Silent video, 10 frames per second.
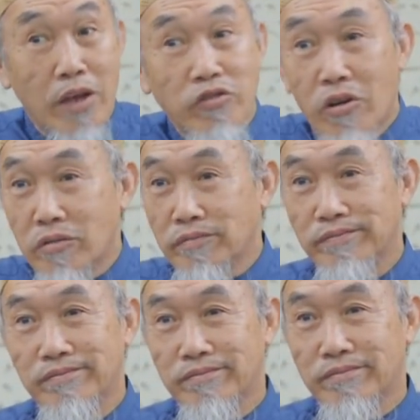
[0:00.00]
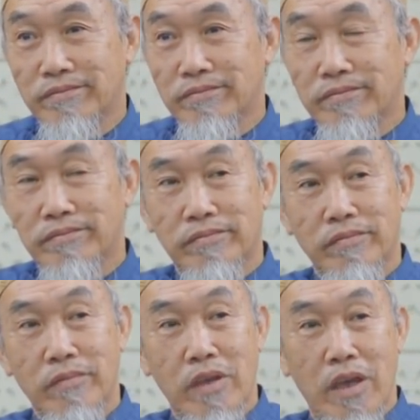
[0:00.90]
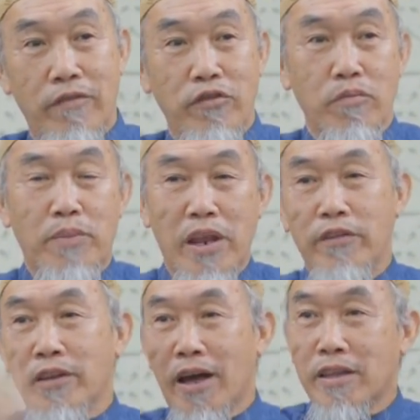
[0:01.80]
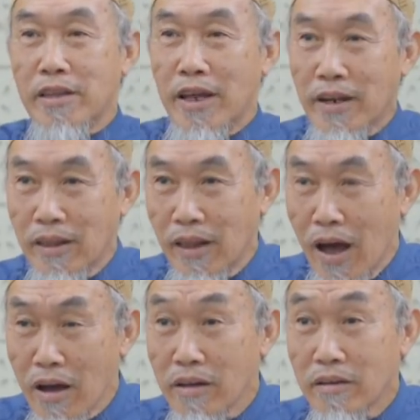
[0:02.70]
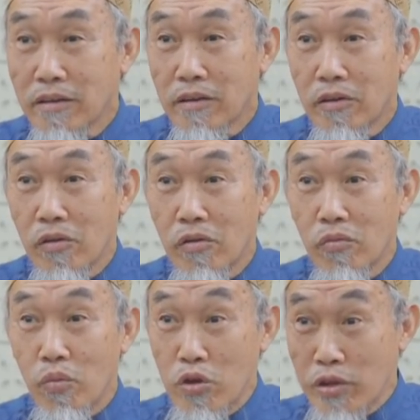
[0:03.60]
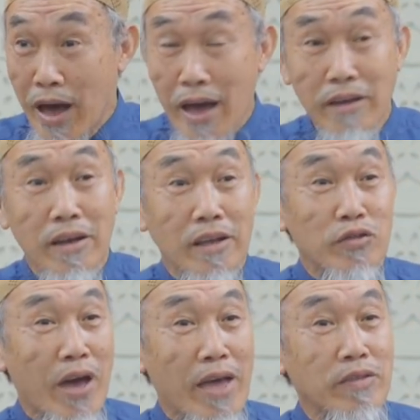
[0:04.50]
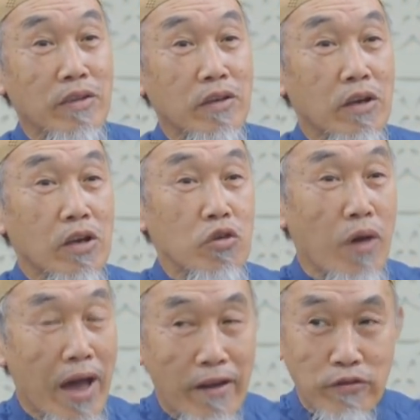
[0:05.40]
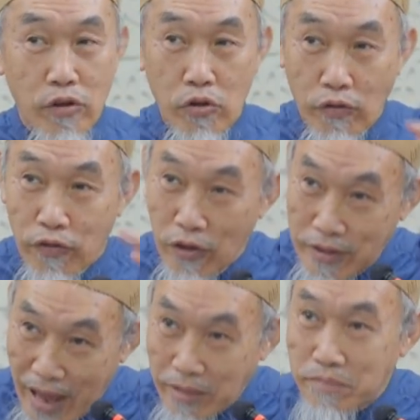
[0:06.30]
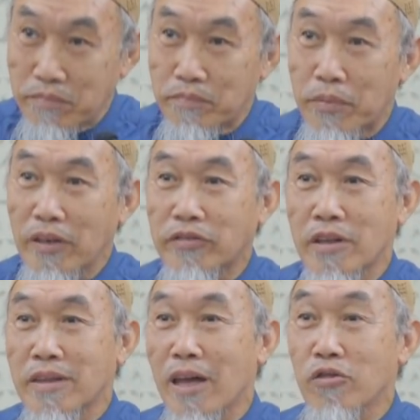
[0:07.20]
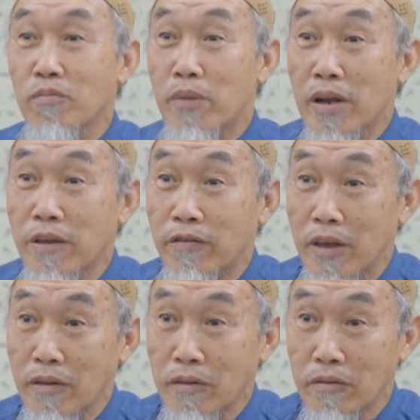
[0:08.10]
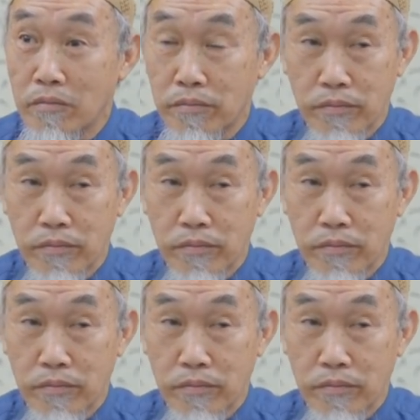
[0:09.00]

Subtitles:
That's all. If you believe in other than Allah, when you die, then you have to look for that person that you believe in